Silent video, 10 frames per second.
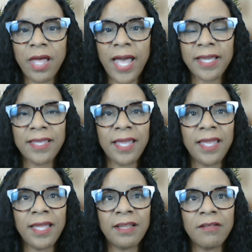I
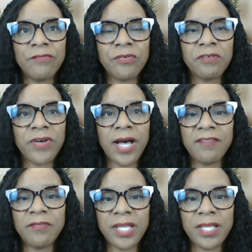can, for
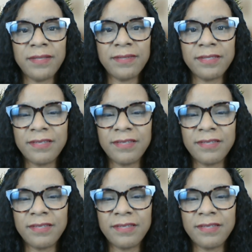5 minutes,